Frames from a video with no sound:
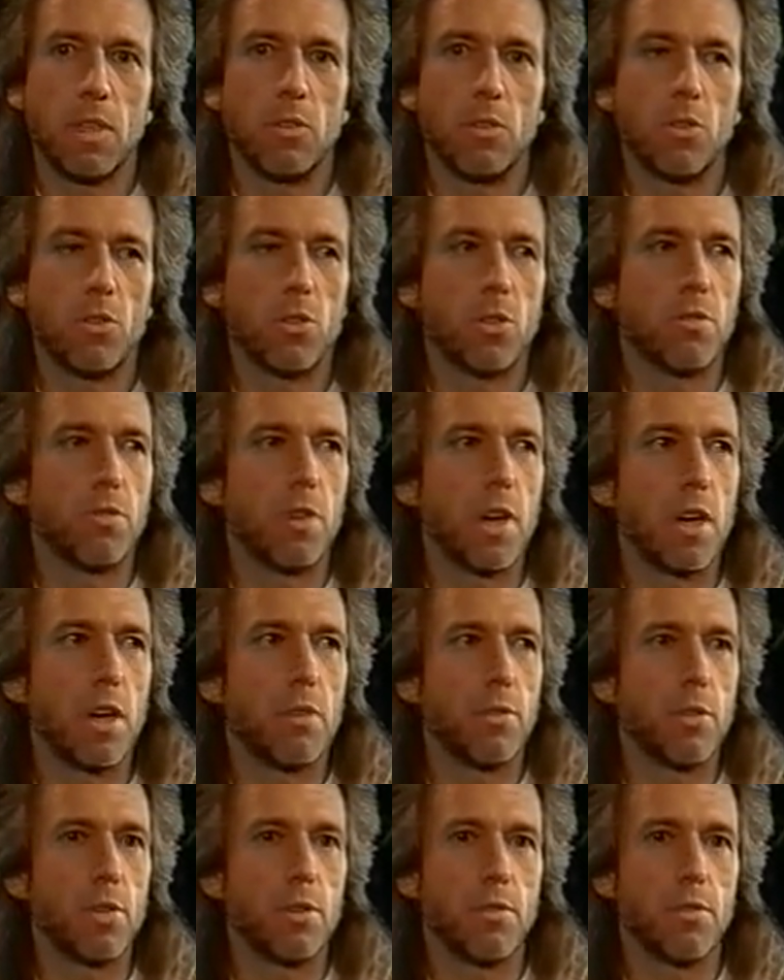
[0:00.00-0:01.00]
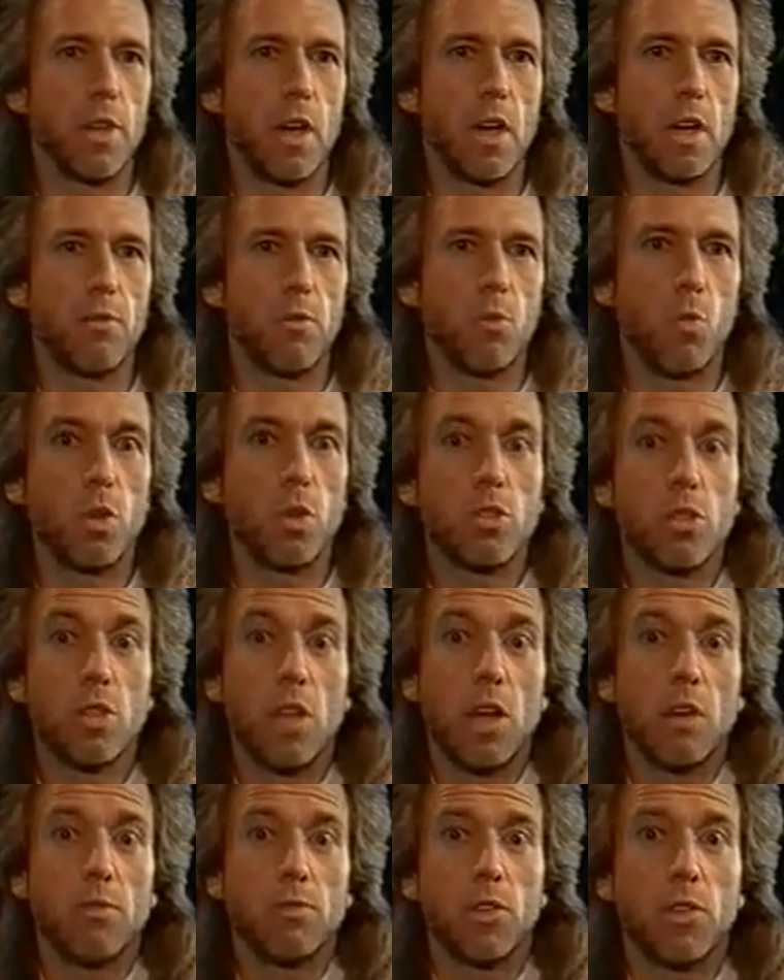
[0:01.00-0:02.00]
in the survival of life? What's
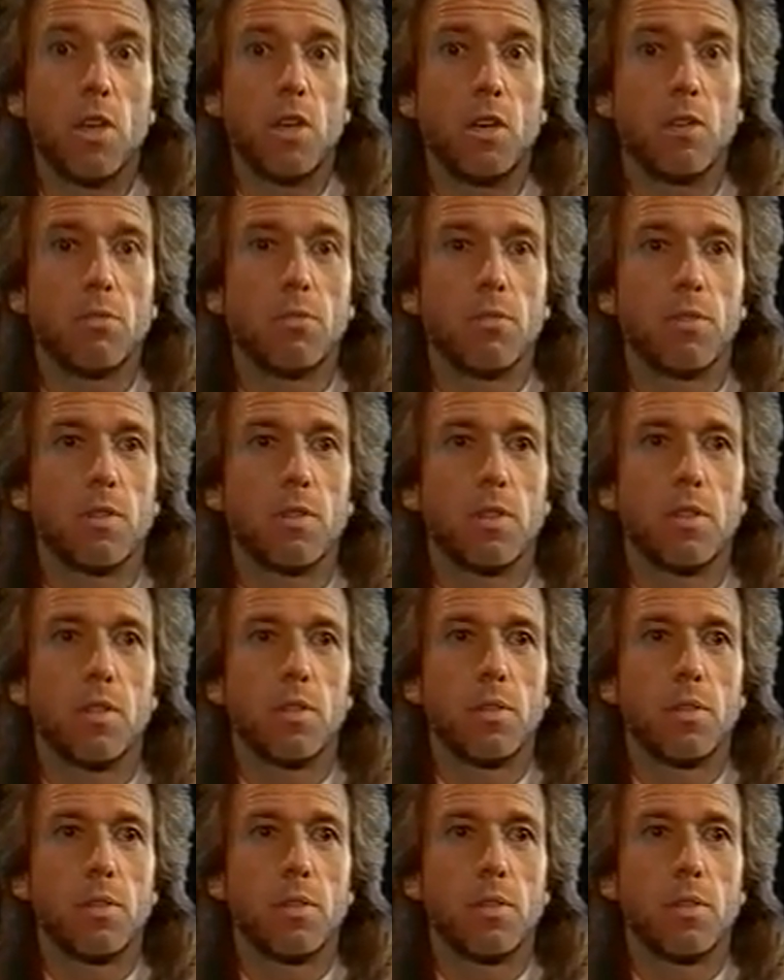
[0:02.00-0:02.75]
left to give?